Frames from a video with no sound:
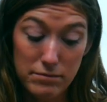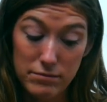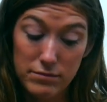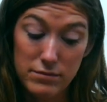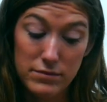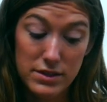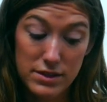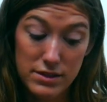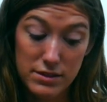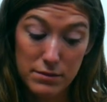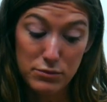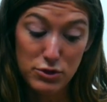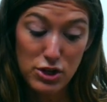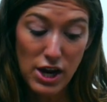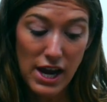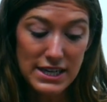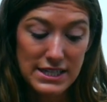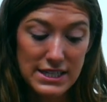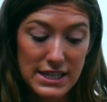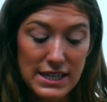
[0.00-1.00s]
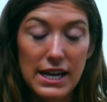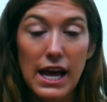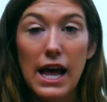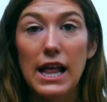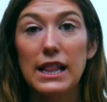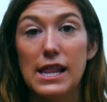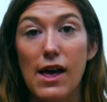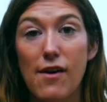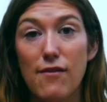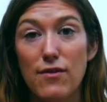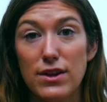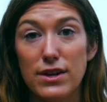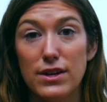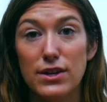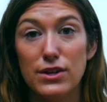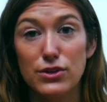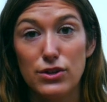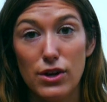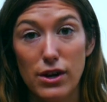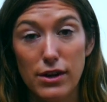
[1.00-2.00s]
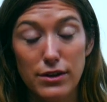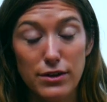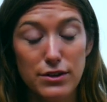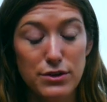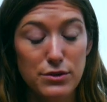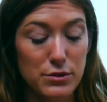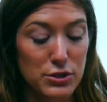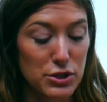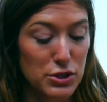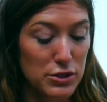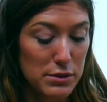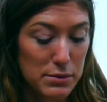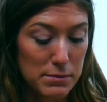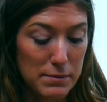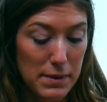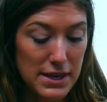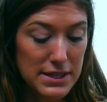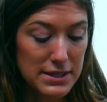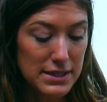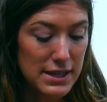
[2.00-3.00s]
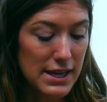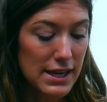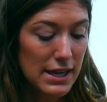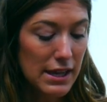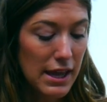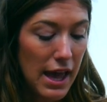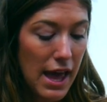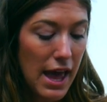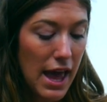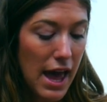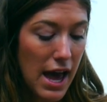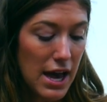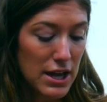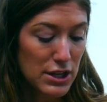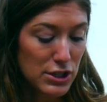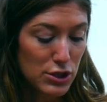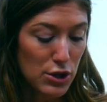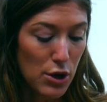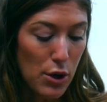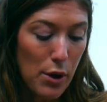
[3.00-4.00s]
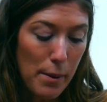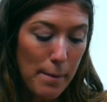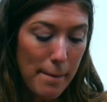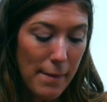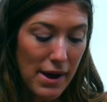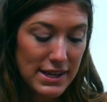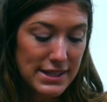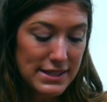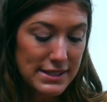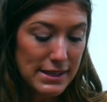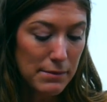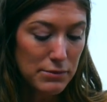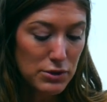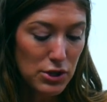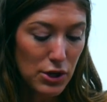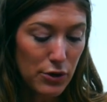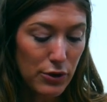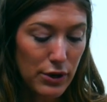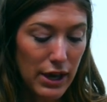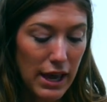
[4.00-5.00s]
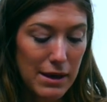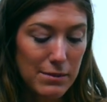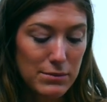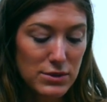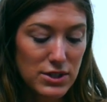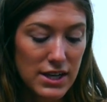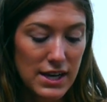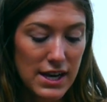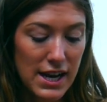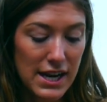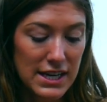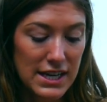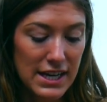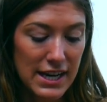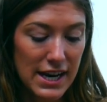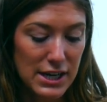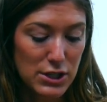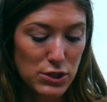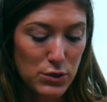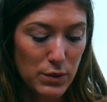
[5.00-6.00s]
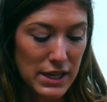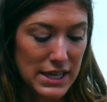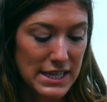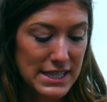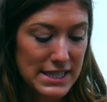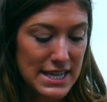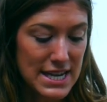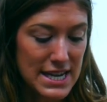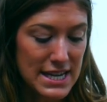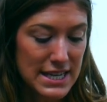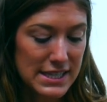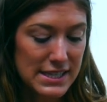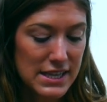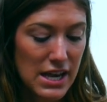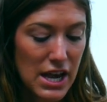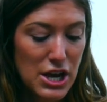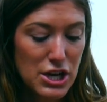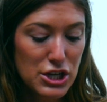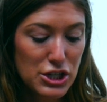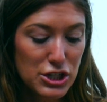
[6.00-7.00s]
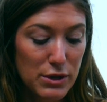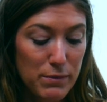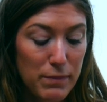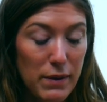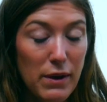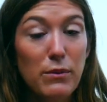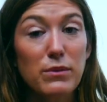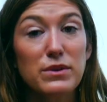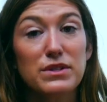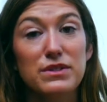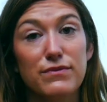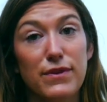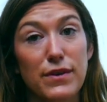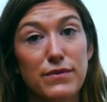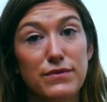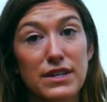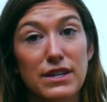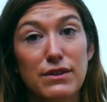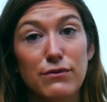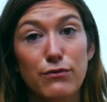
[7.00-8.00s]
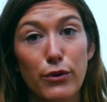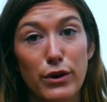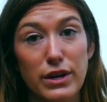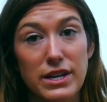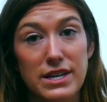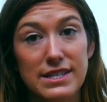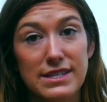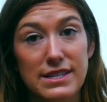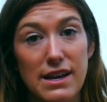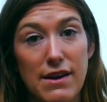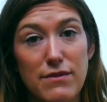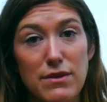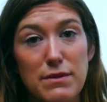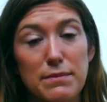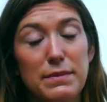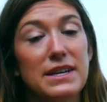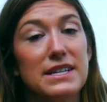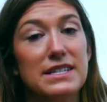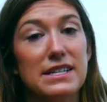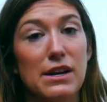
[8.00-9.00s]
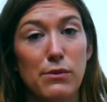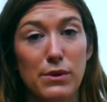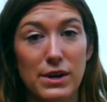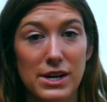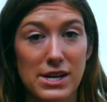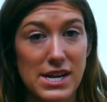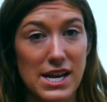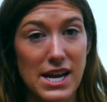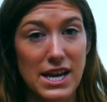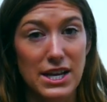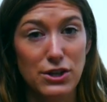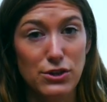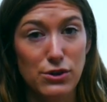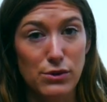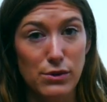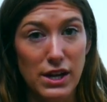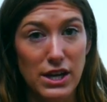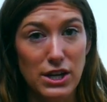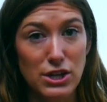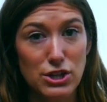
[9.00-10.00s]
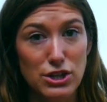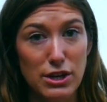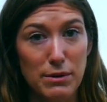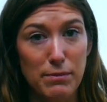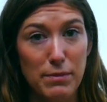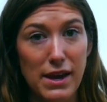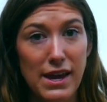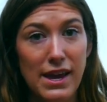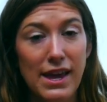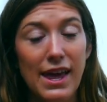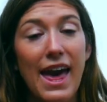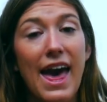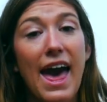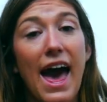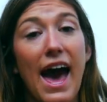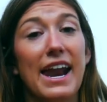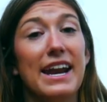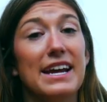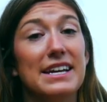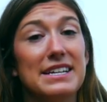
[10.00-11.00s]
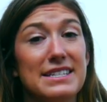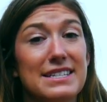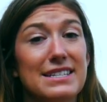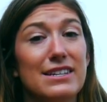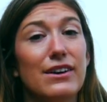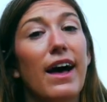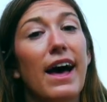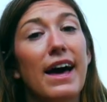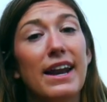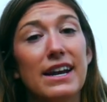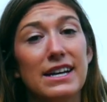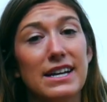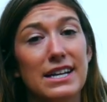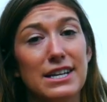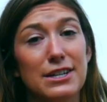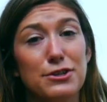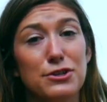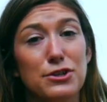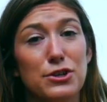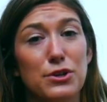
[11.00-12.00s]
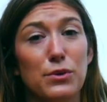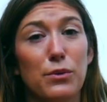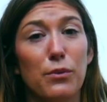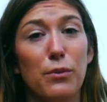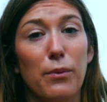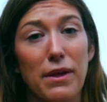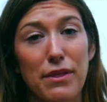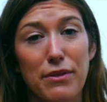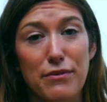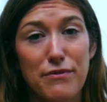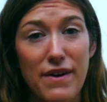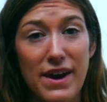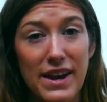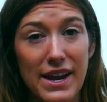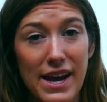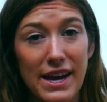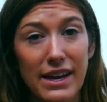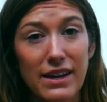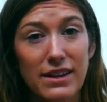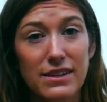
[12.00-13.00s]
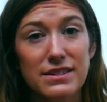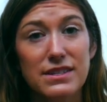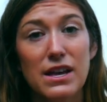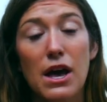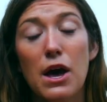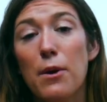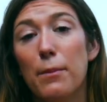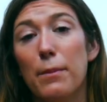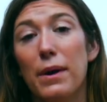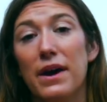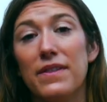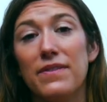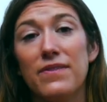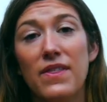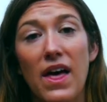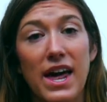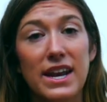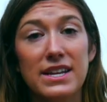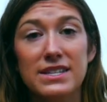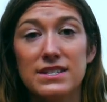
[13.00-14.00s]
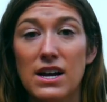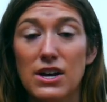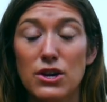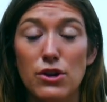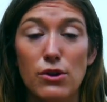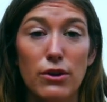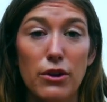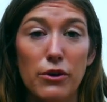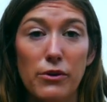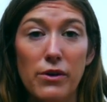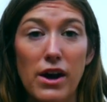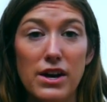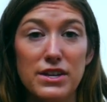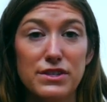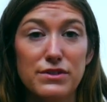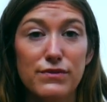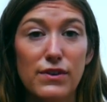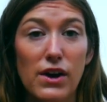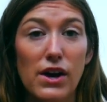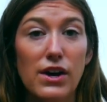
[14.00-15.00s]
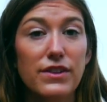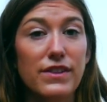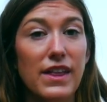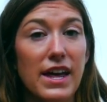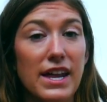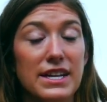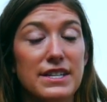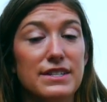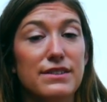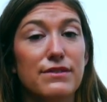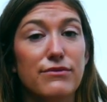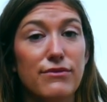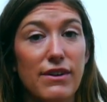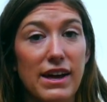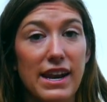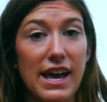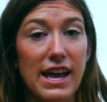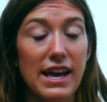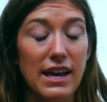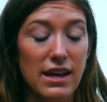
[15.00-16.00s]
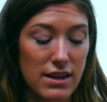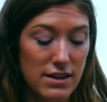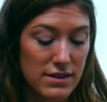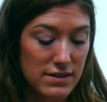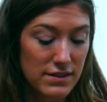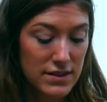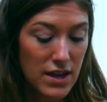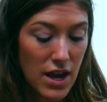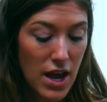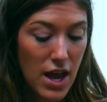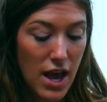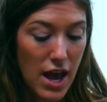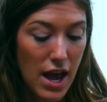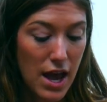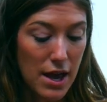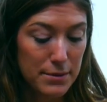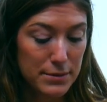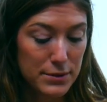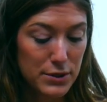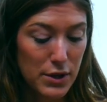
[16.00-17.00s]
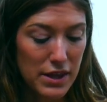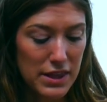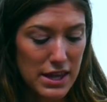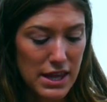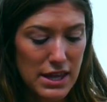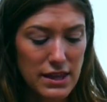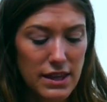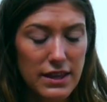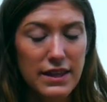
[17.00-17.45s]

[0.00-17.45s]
subtracted $11, which is amazing. So my subtotal came to $99.26. Shipping was $15.47 because I wanted to get 2-day shipping, and I still had an issue with FedEx, but that is not YOLOHA's fault. That is FedEx. So I think that